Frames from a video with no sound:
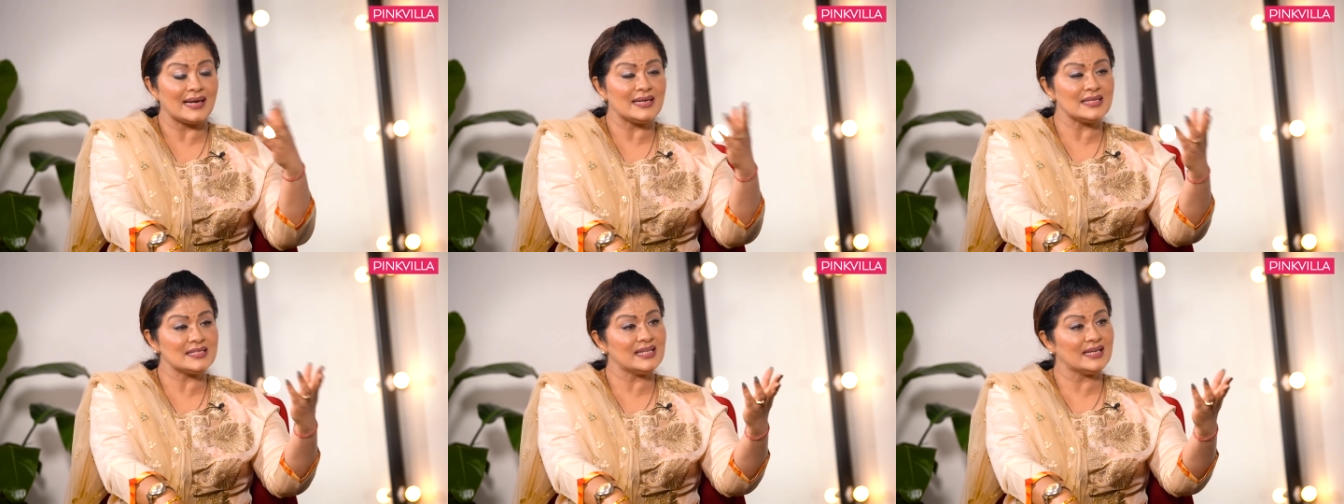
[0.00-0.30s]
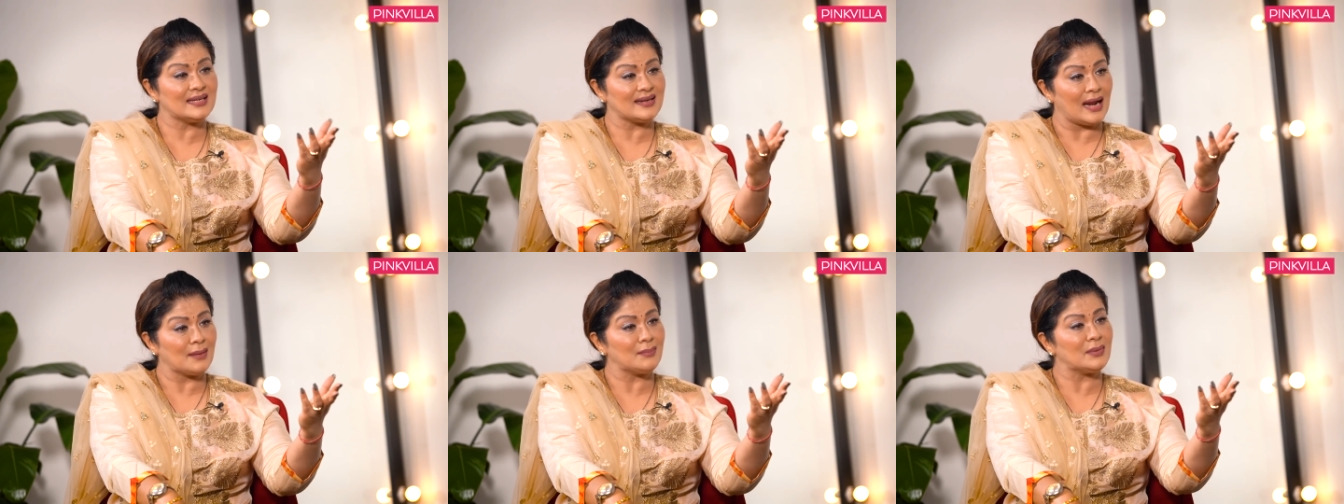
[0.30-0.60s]
that is
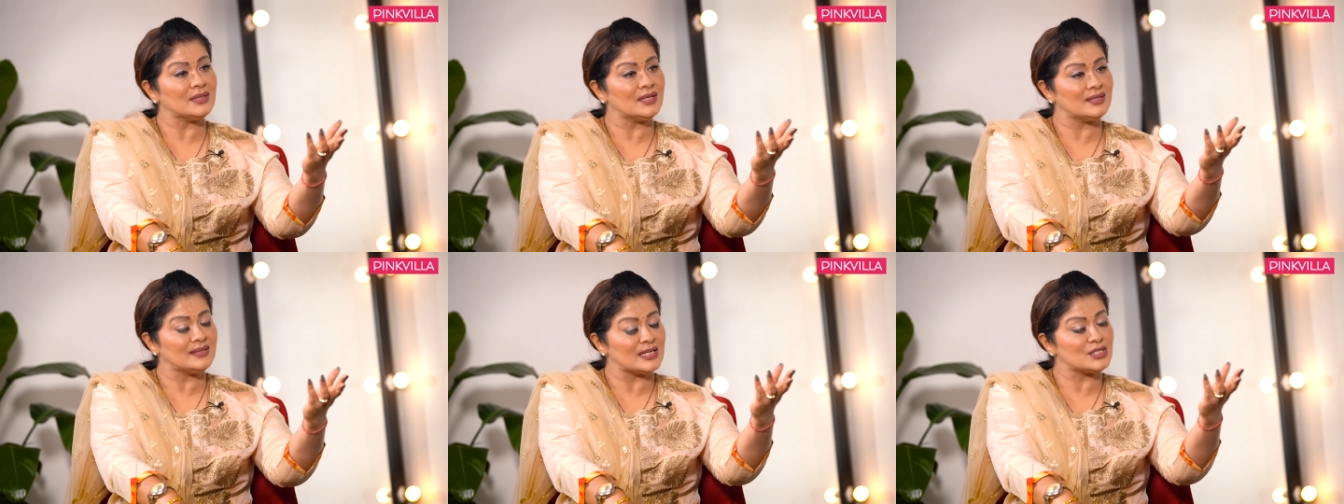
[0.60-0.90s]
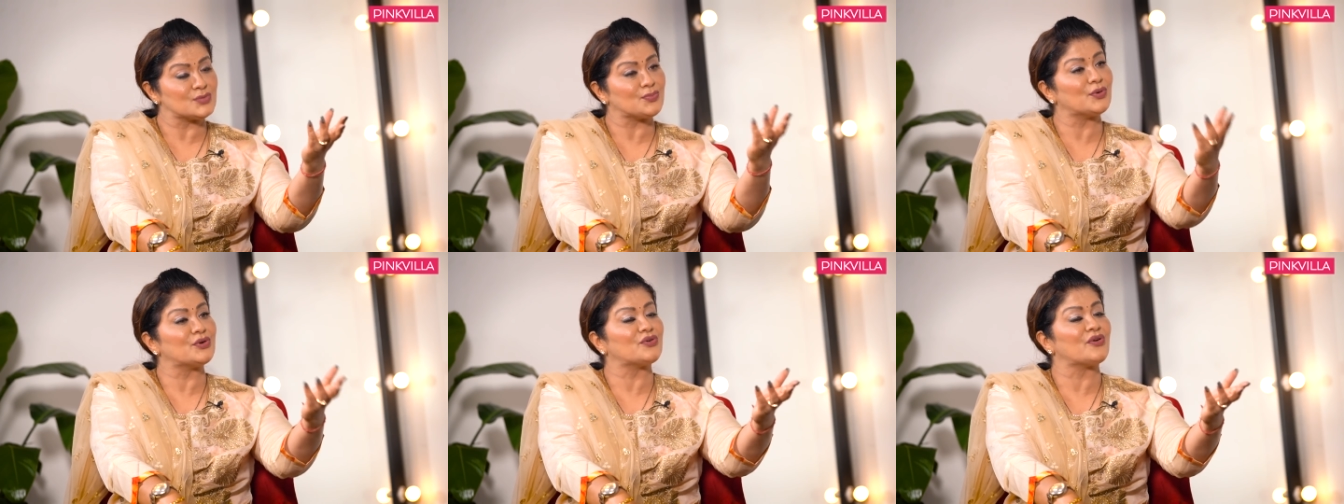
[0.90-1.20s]
the grandmother
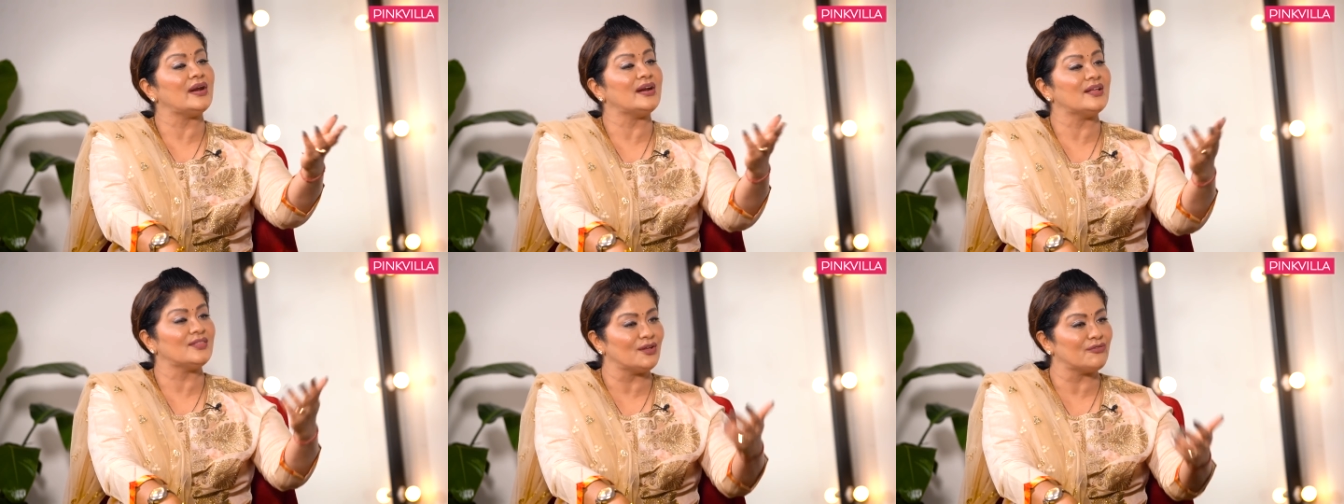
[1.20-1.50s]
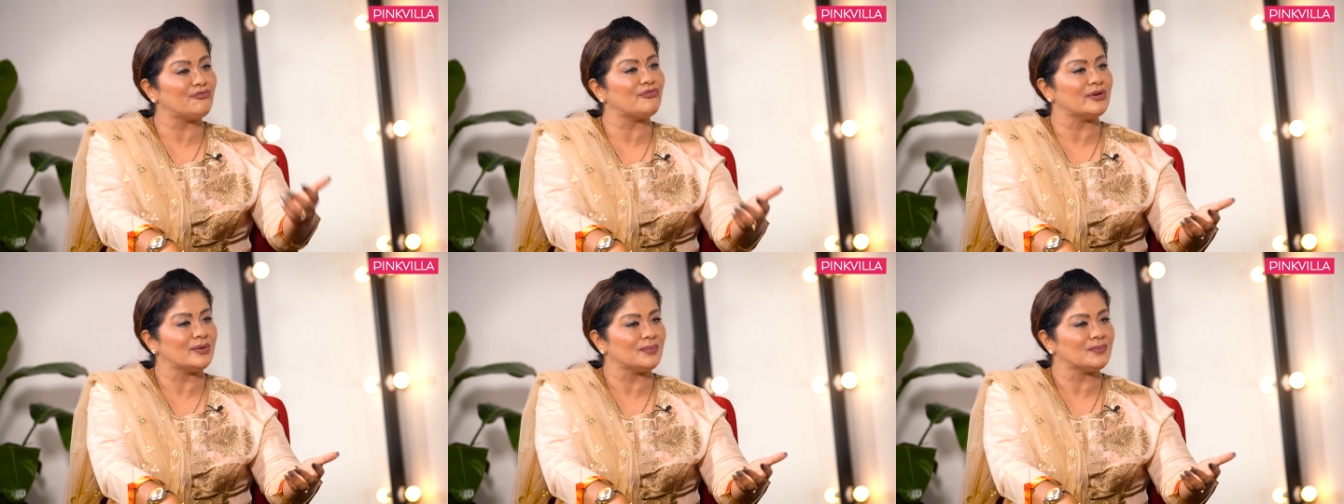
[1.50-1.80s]
that's portrayed in
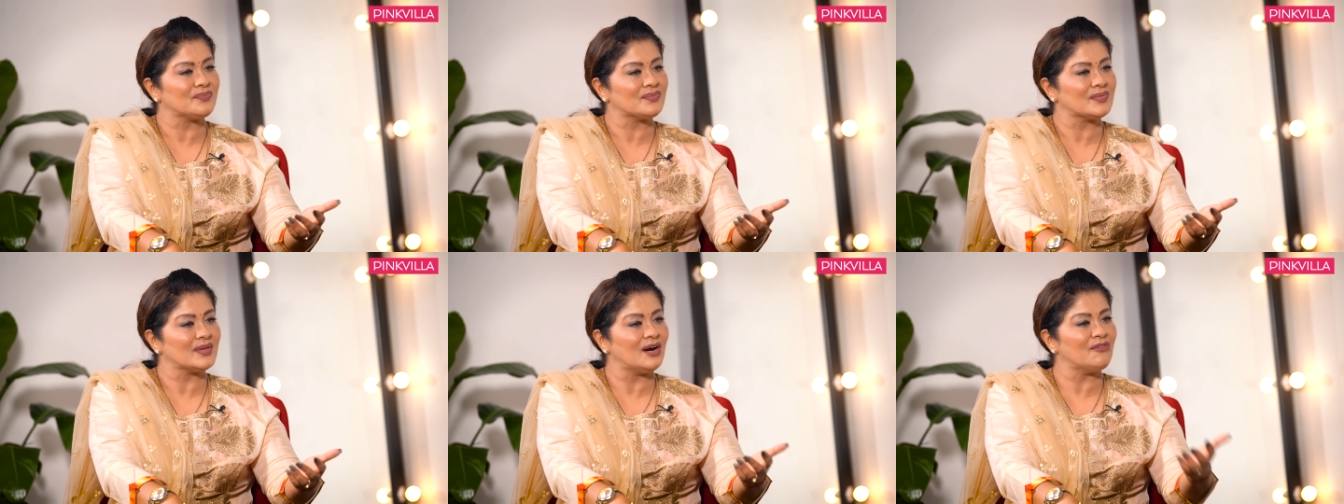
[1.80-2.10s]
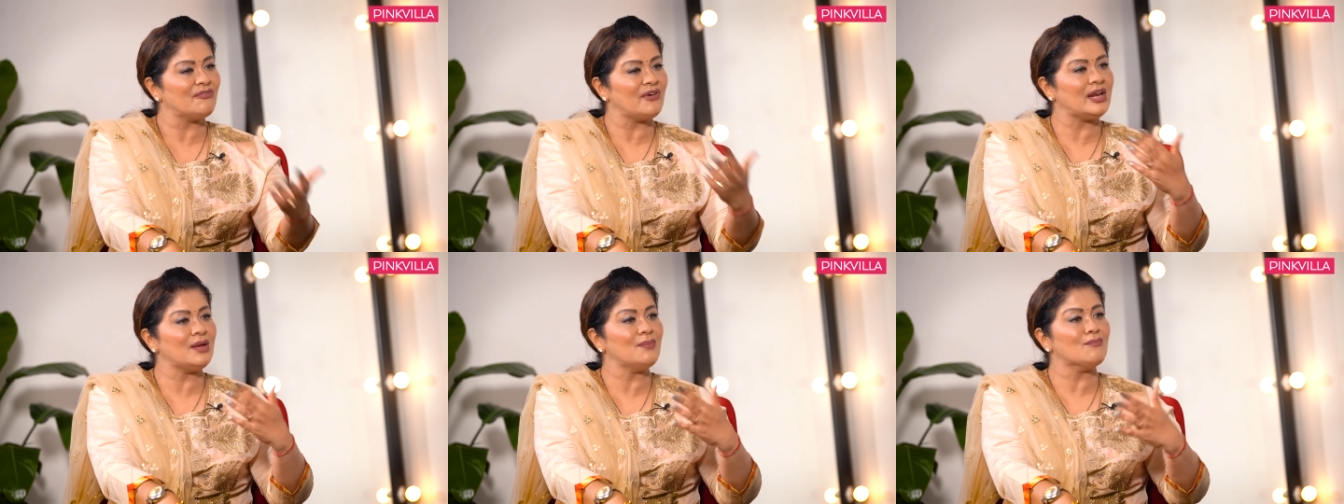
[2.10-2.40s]
the film.
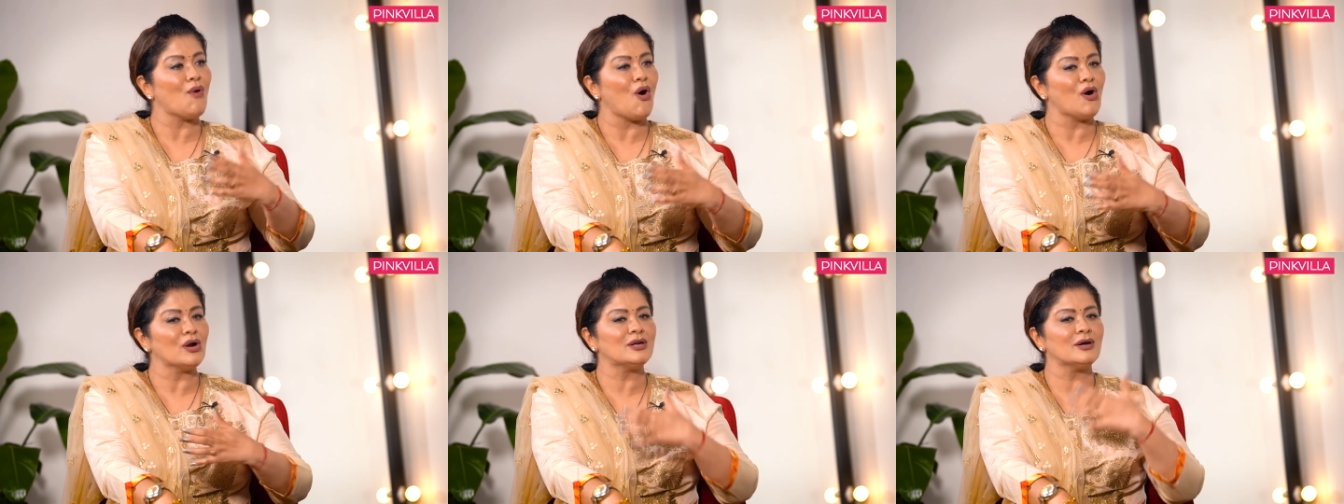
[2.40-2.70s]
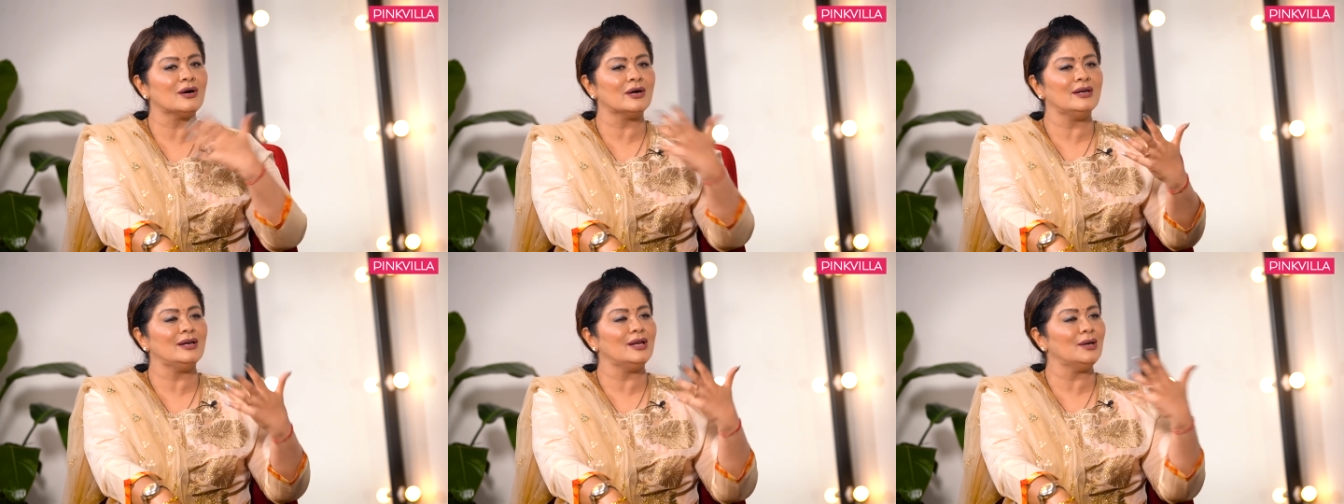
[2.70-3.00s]
A very
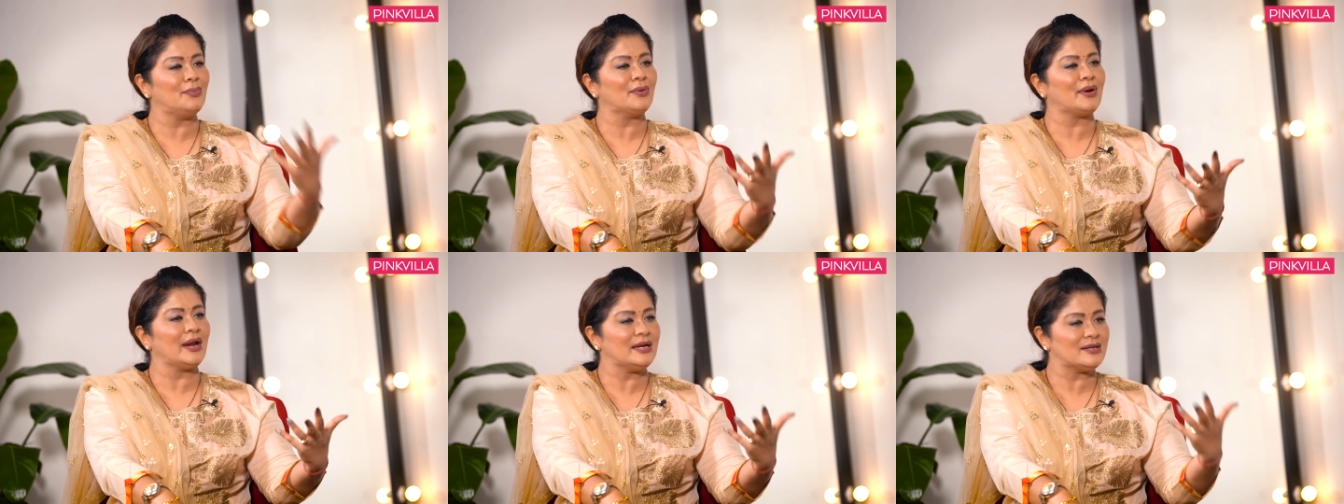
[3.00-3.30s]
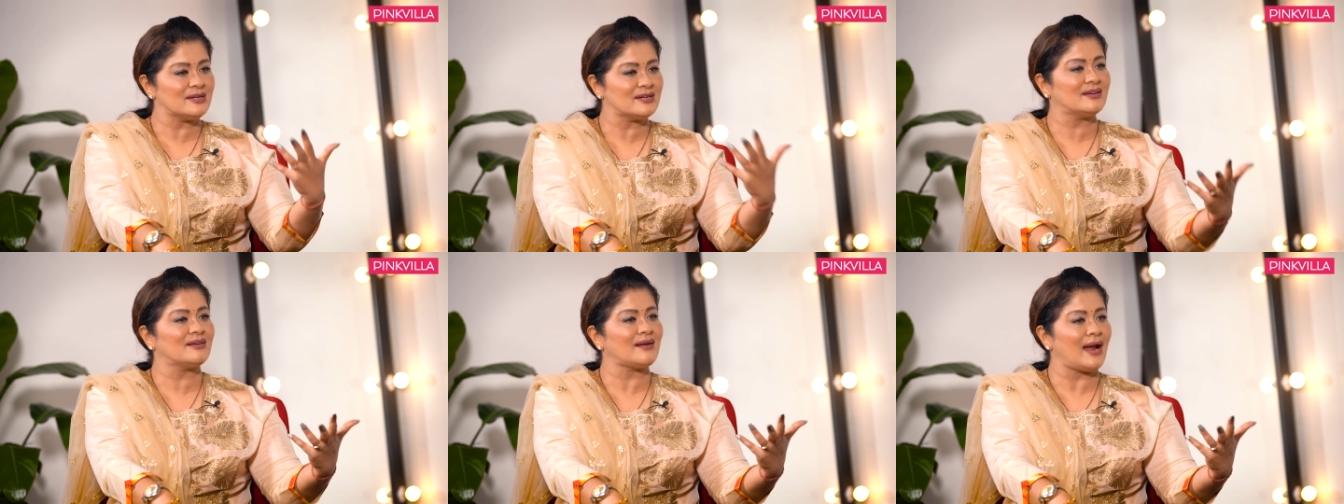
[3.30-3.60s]
modern, liberated